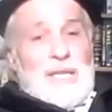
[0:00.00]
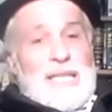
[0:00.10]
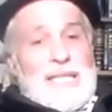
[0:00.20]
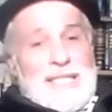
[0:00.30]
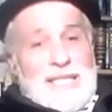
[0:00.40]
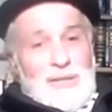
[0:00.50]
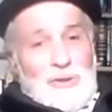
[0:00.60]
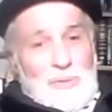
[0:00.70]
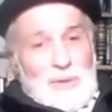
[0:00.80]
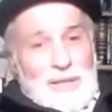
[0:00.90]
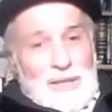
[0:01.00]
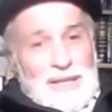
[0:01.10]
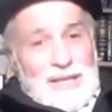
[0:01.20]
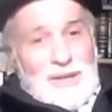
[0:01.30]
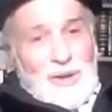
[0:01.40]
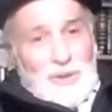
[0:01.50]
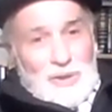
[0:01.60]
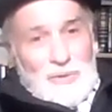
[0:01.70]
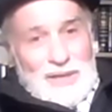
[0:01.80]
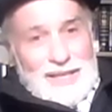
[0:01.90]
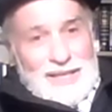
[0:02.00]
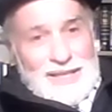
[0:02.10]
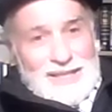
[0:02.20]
easier to be cultivated